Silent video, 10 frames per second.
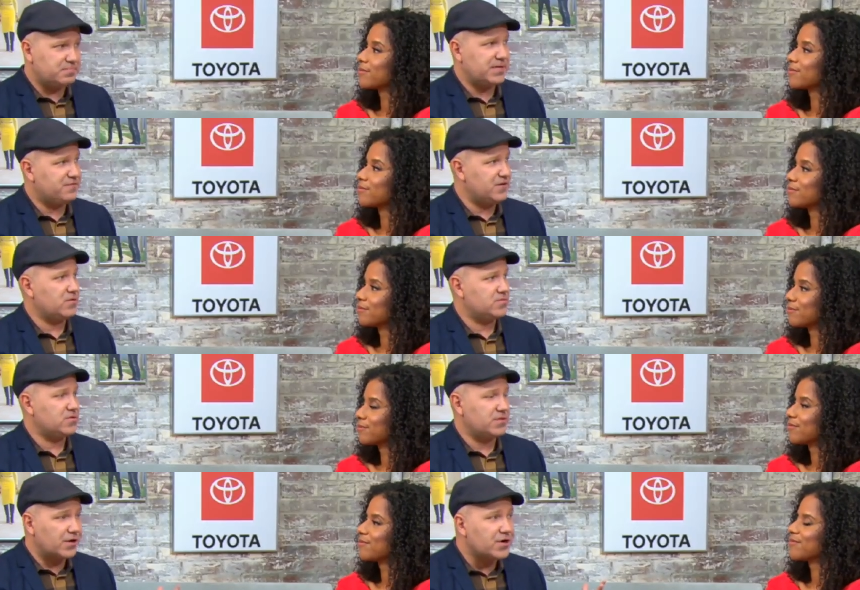Speaker 1: big film,
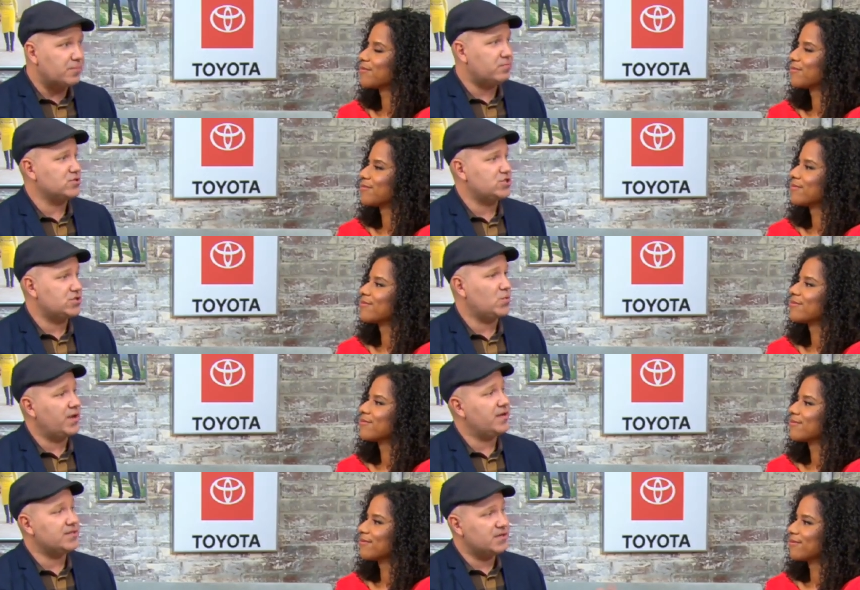so they're going to push it the
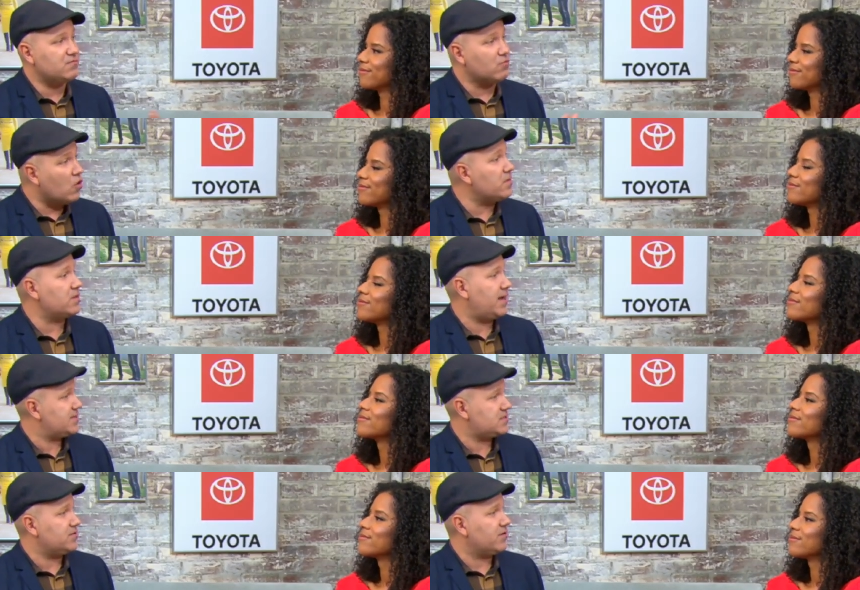way they did Roma
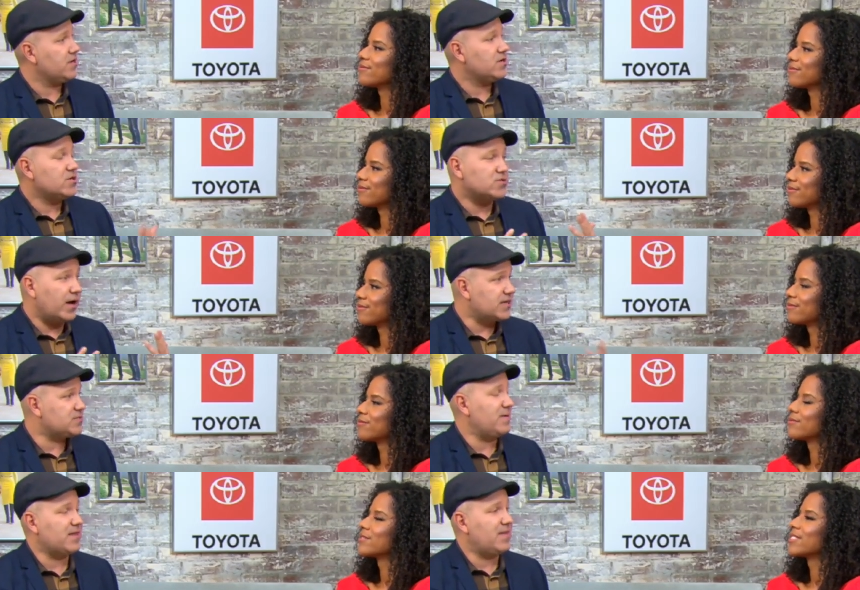last year. So I
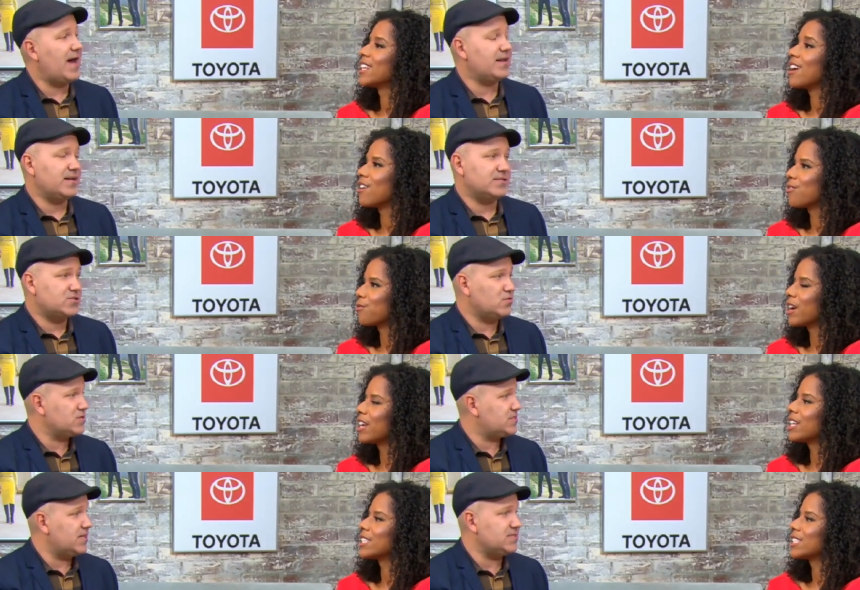expect that, and All right.
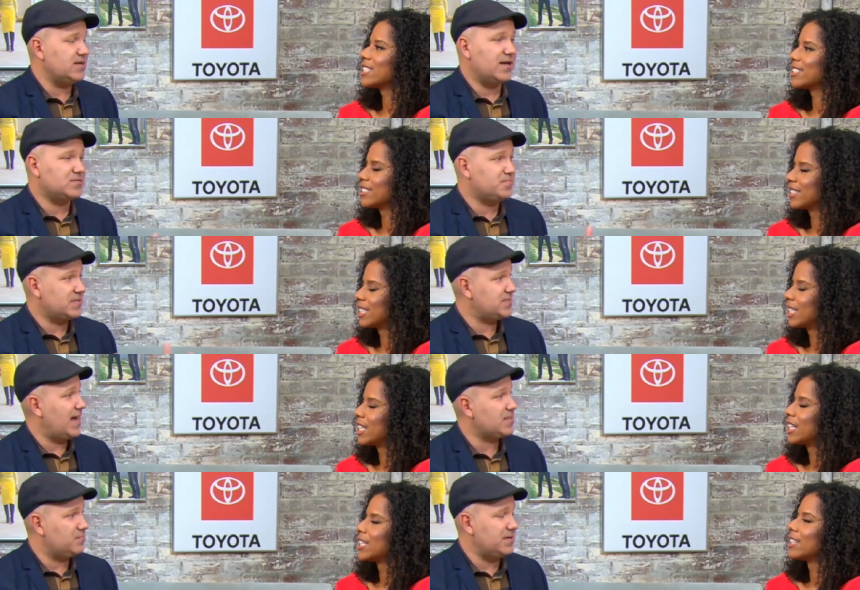Scorsese, I expect
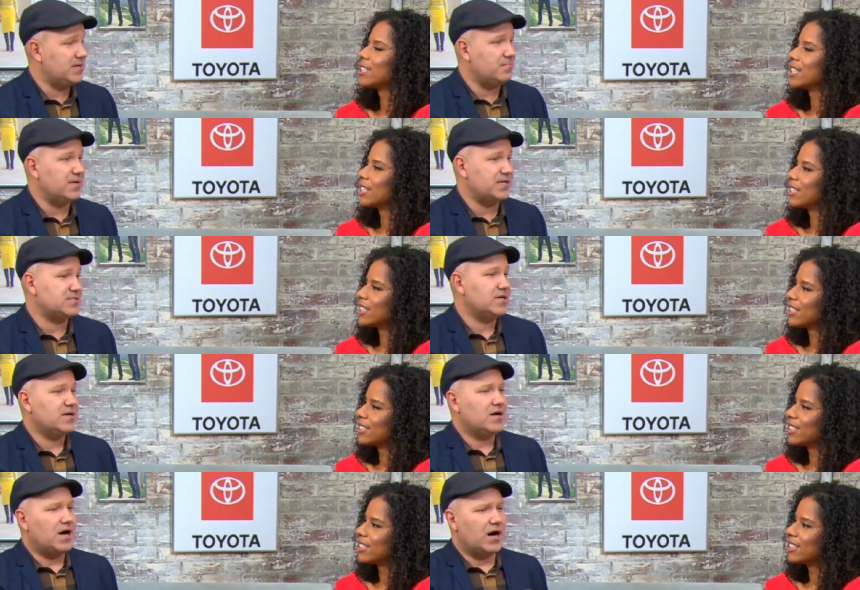that to be in the mix.
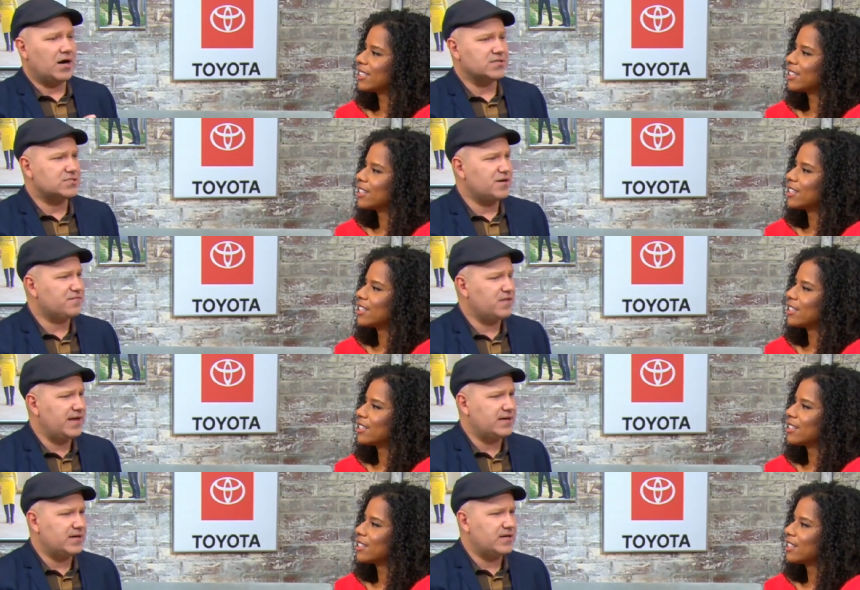Uh, stuff
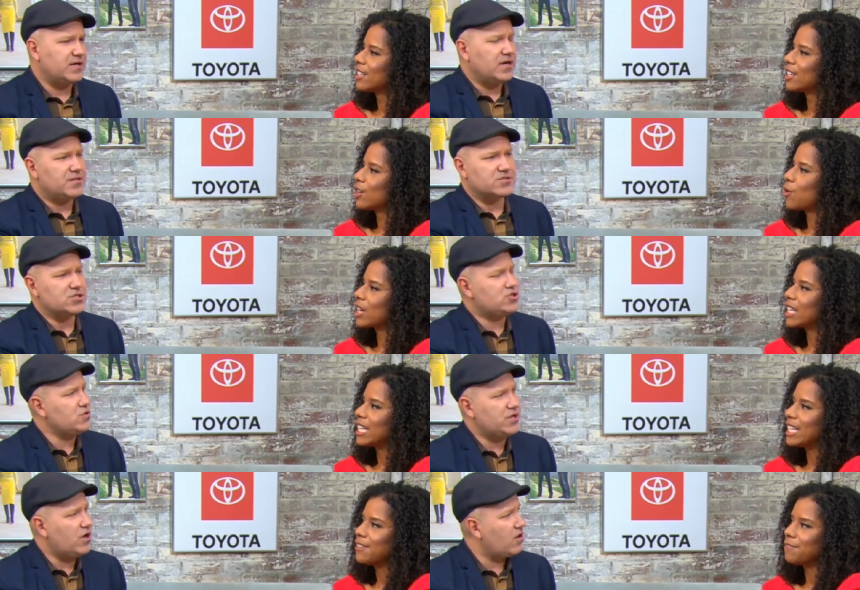like uh, there's Joaquin a
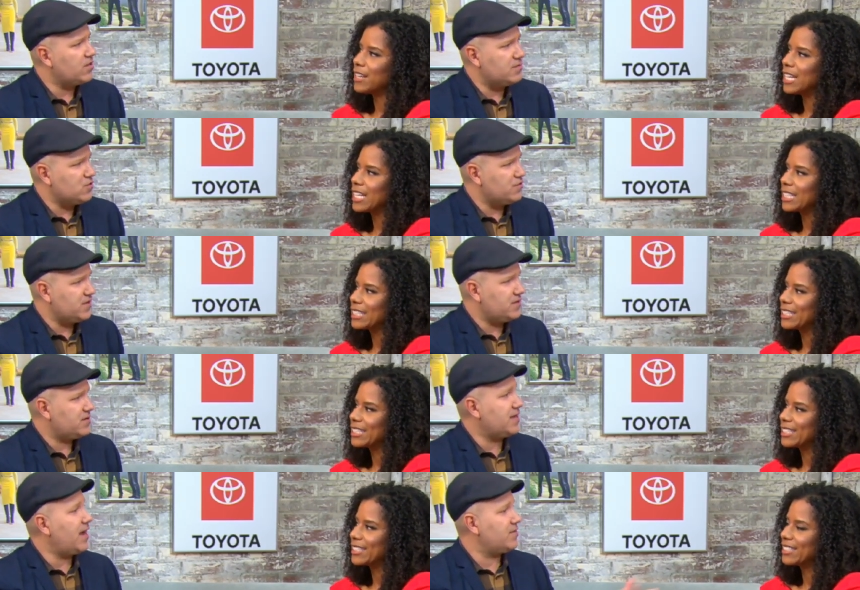Judy Garland Phoenix.
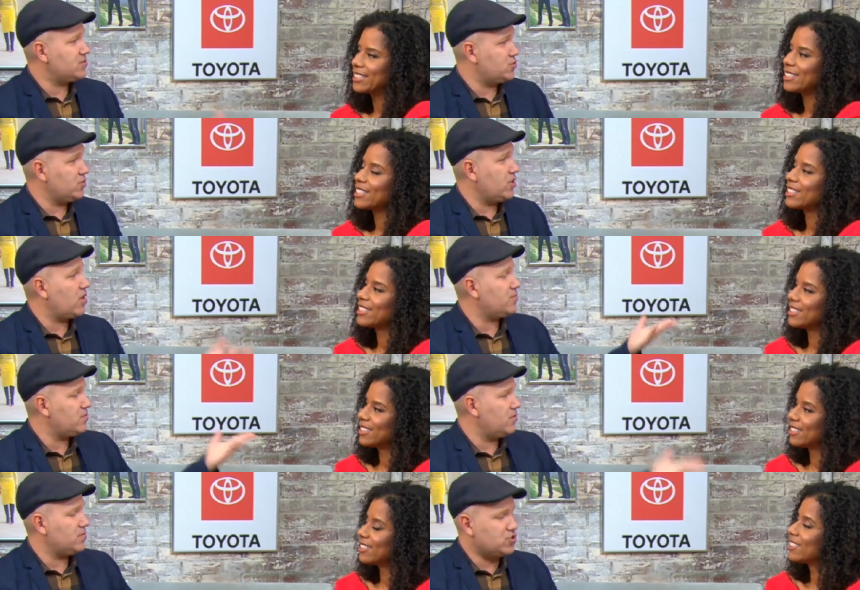movie. Yeah, there's Judy
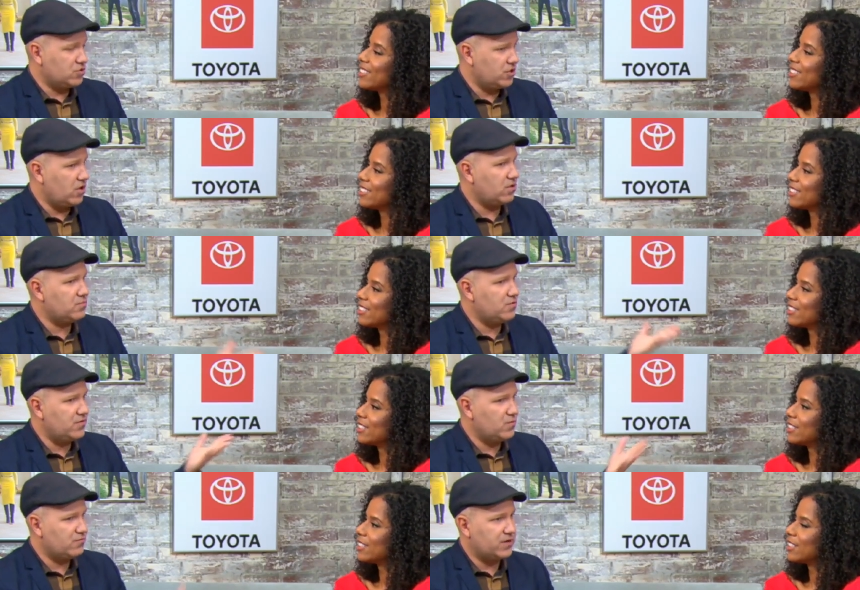Garland Judy Garland
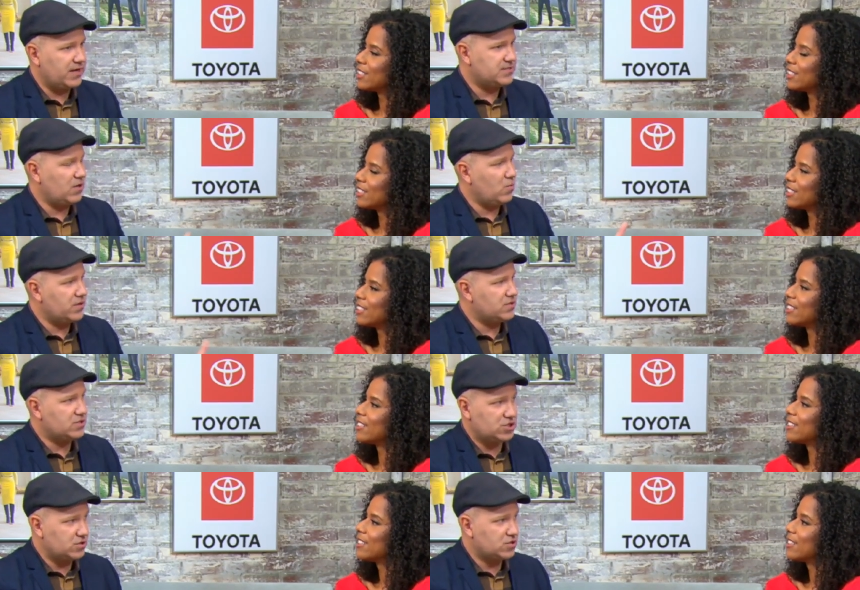movie with Renee
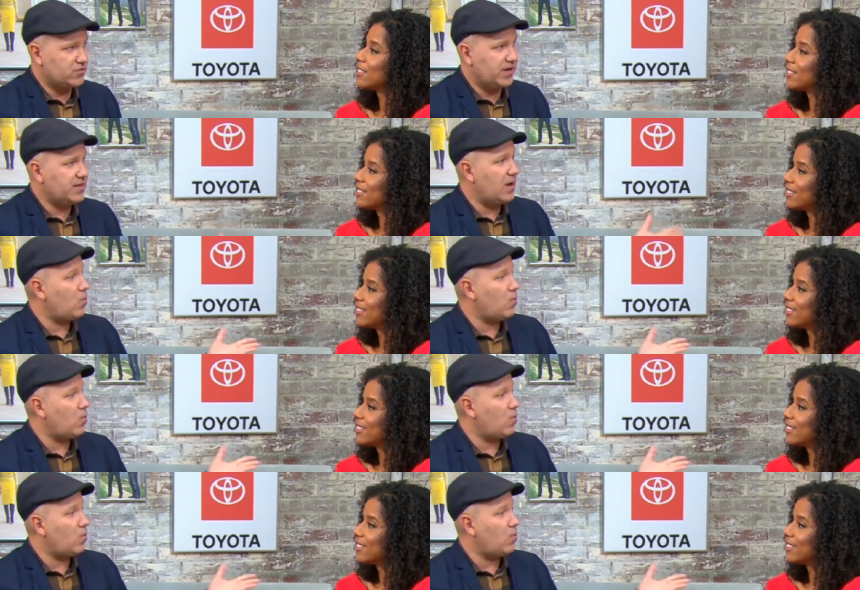Zellweger. She looks great in that.